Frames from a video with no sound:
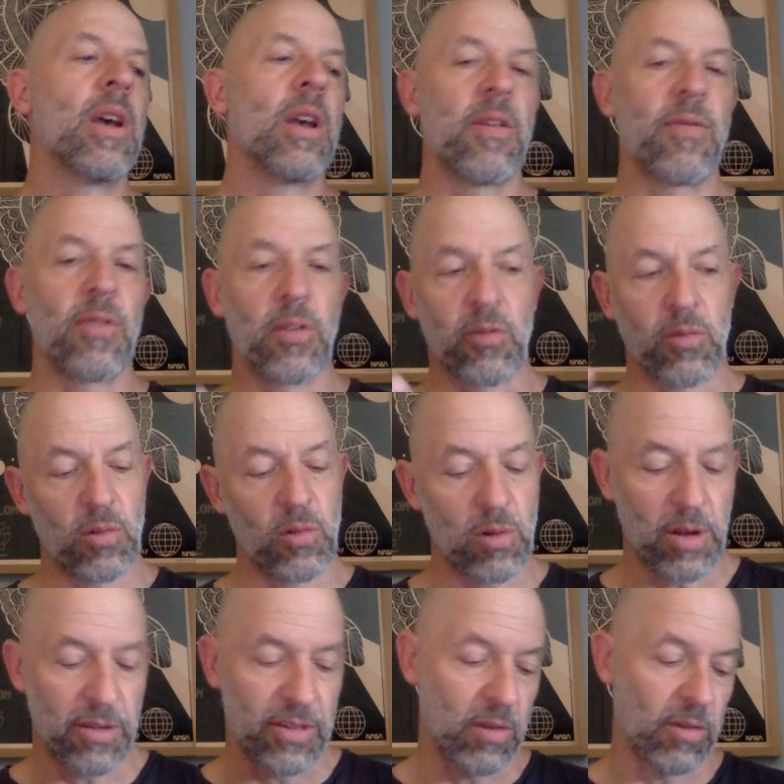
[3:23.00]
If you
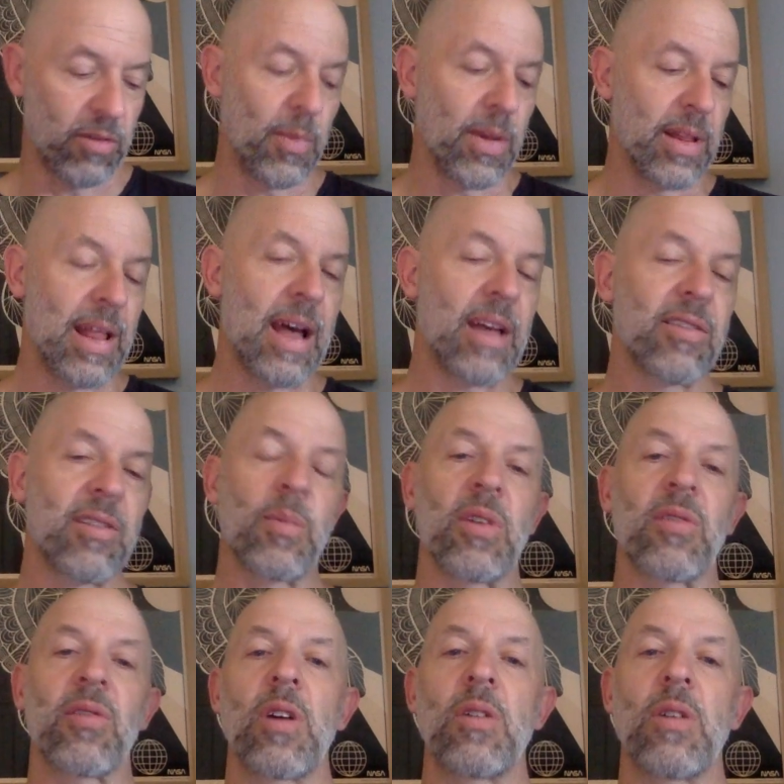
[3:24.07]
saw, I think it was my last
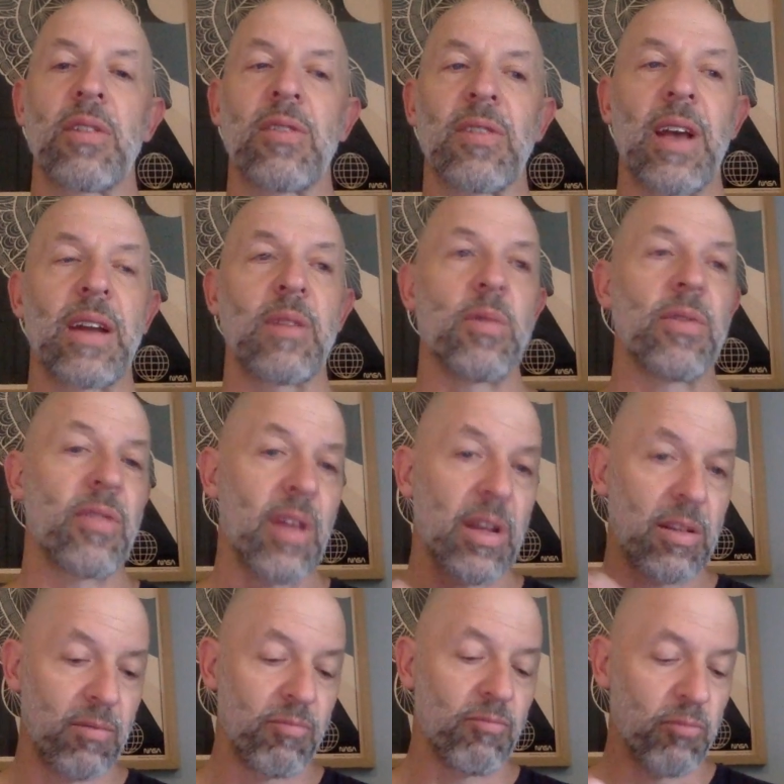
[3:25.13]
episode, I started with that
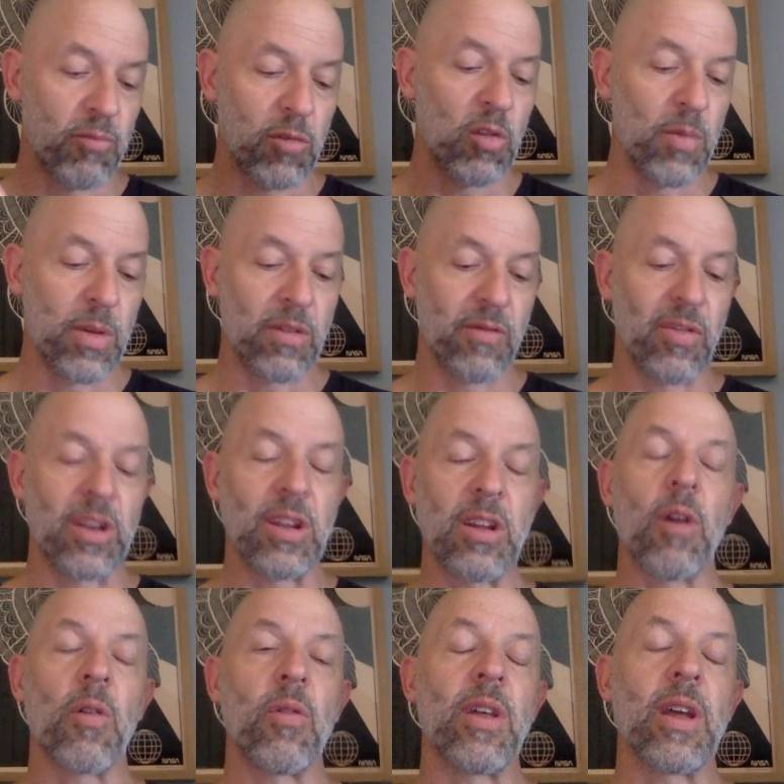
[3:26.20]
2-minute
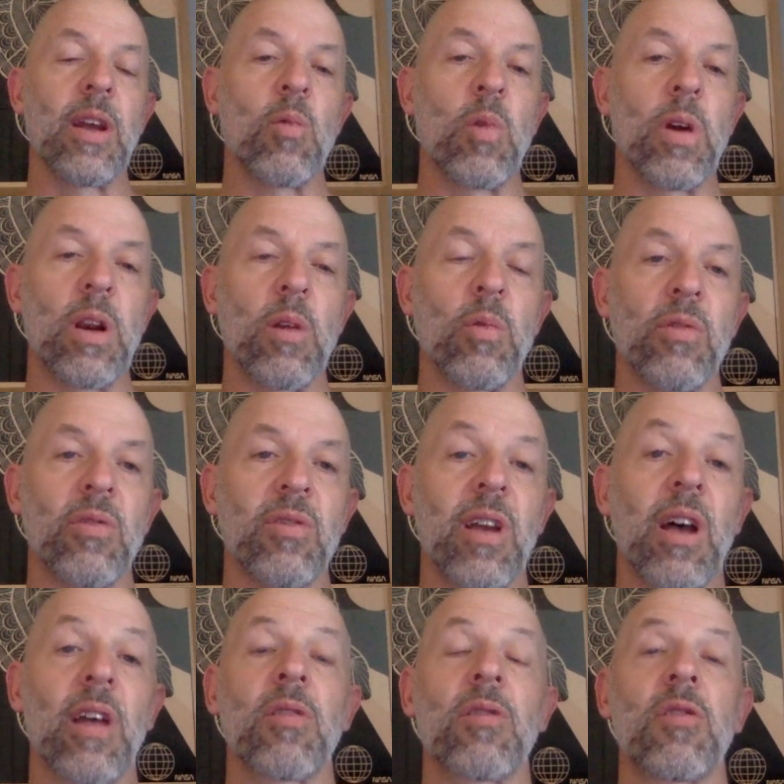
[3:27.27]
video there where it was
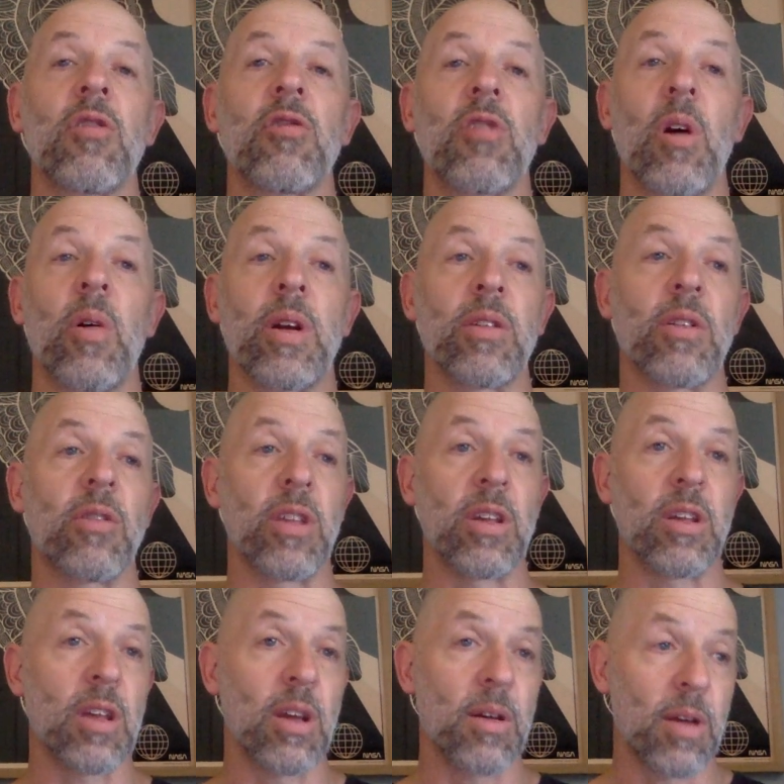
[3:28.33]
just showing
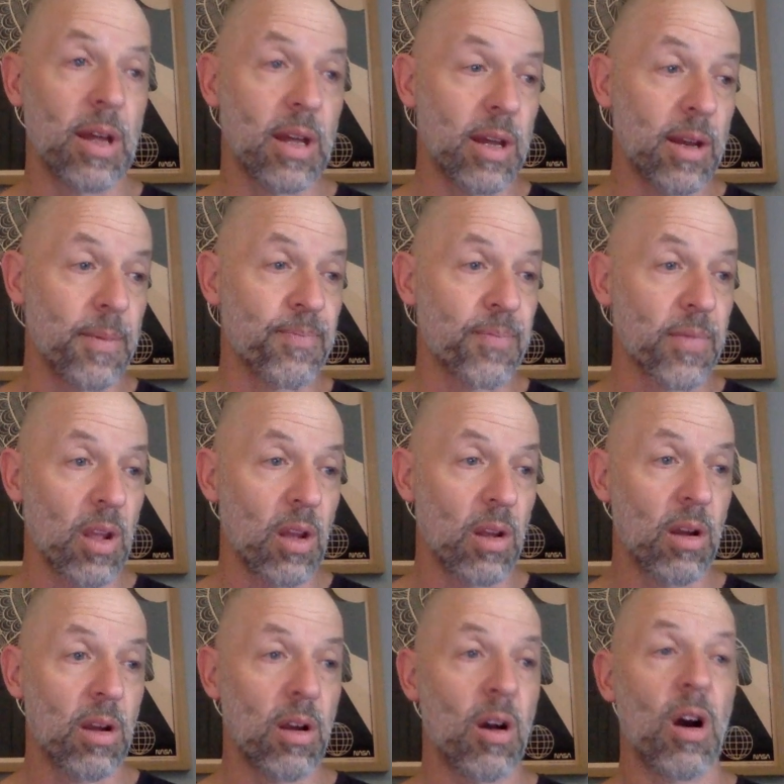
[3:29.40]
the
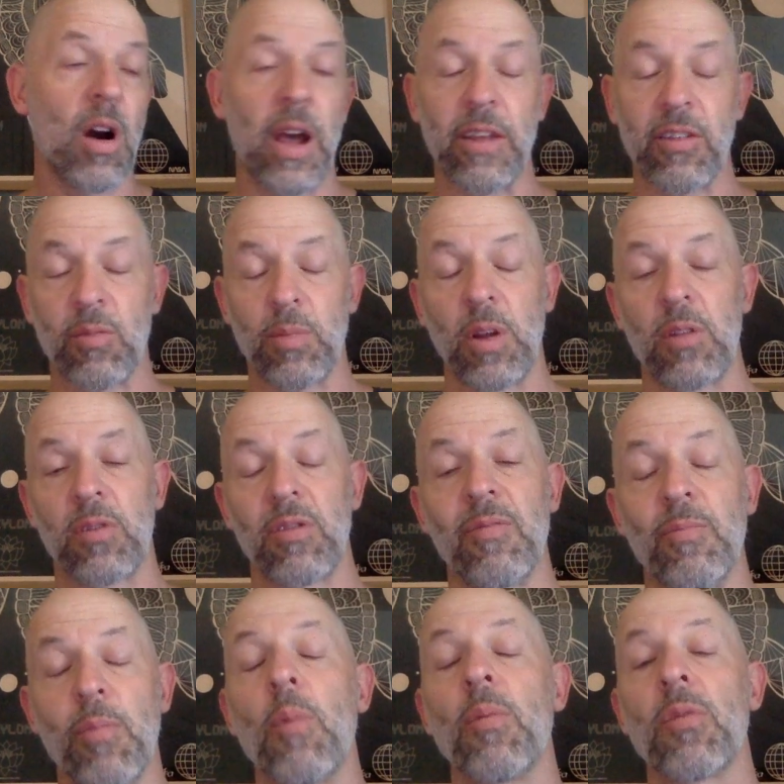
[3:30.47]
high
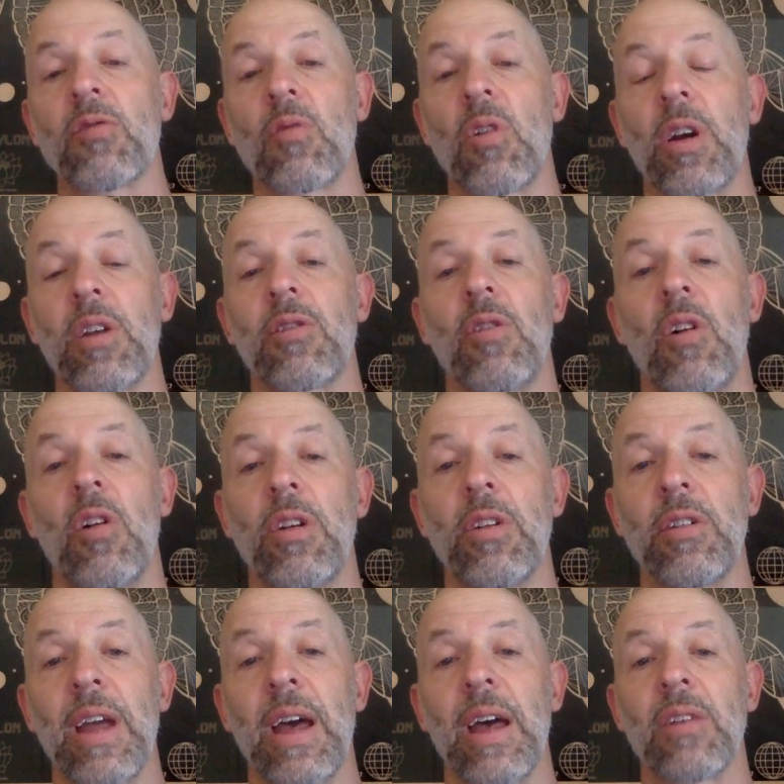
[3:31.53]
explosive bomb strikes on
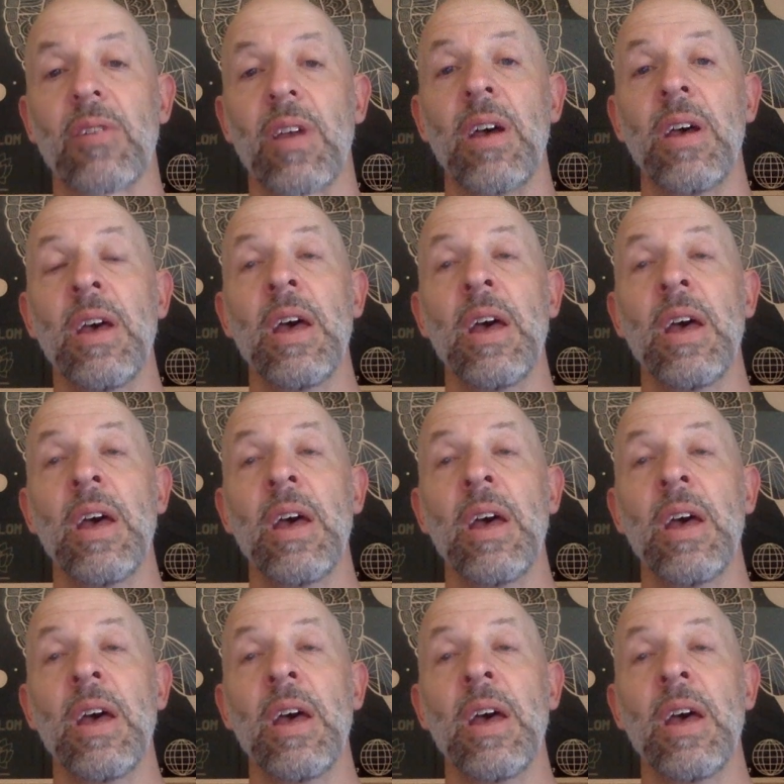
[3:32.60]
Gaza